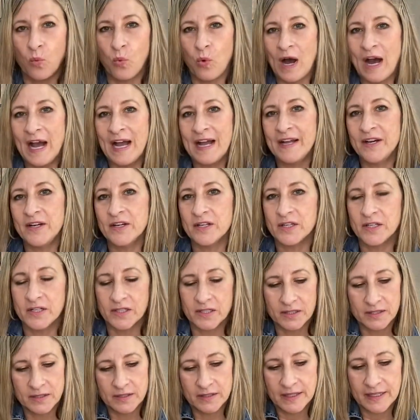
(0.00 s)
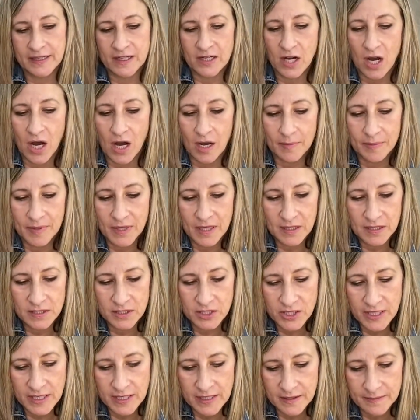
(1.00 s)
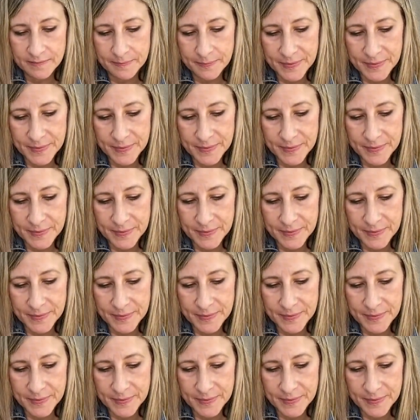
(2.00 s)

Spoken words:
wider, like an oblong shape.